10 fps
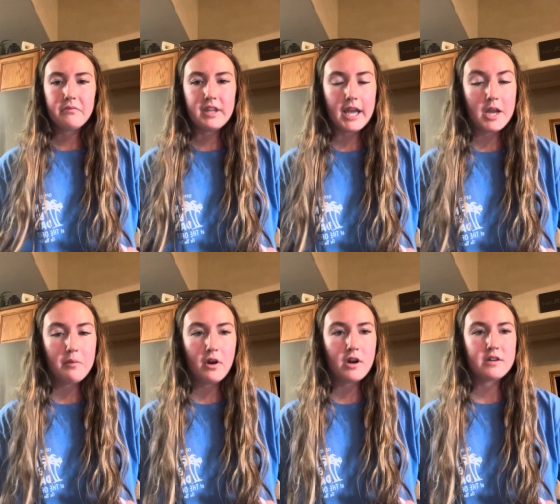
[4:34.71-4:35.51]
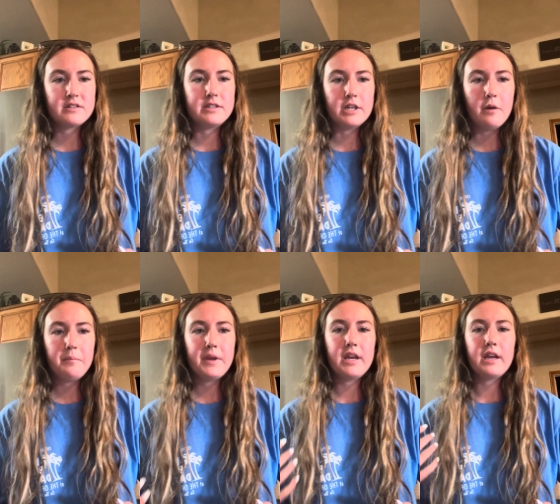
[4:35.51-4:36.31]
gay bars
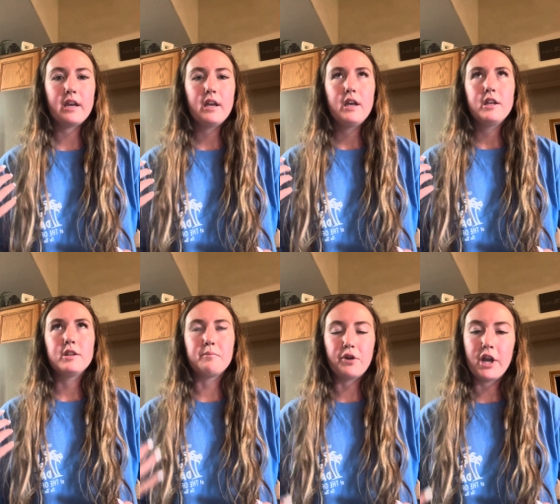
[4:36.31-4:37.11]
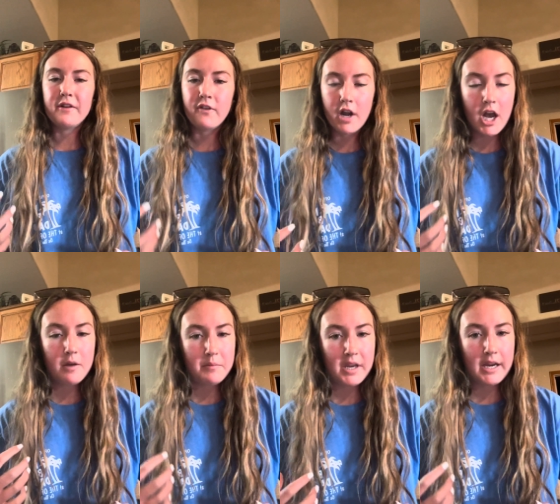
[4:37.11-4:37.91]
dumping the brand for
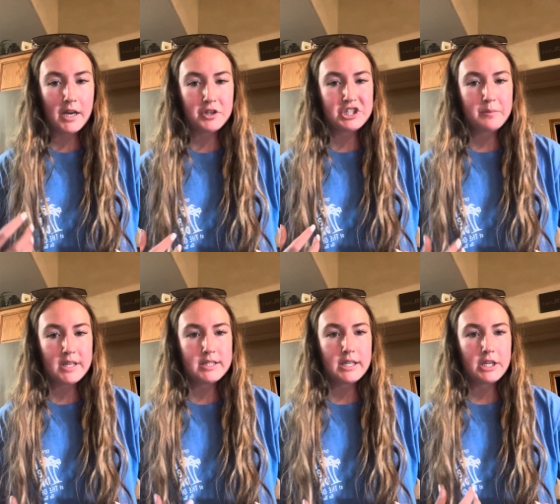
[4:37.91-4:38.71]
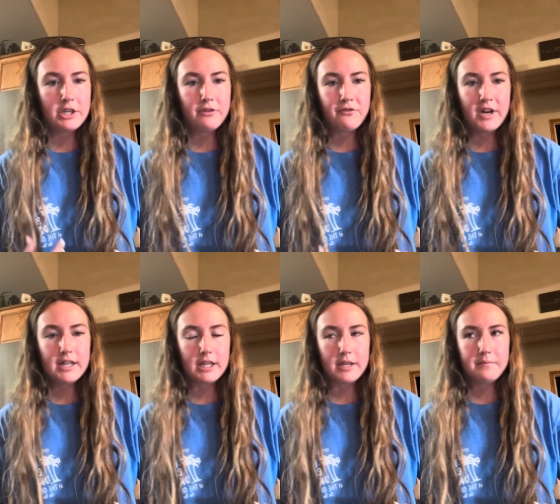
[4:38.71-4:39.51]
not being LGBTQ
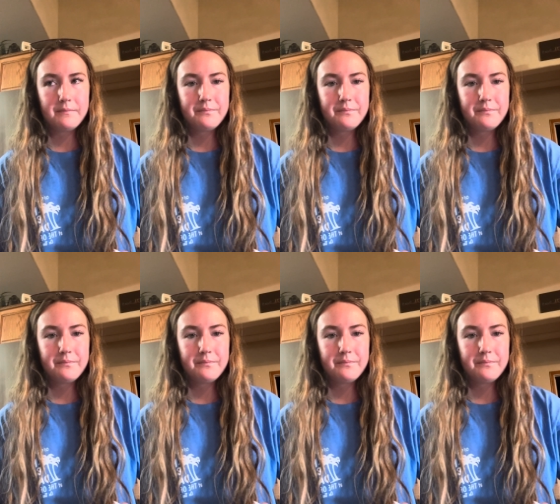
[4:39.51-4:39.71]
friendly.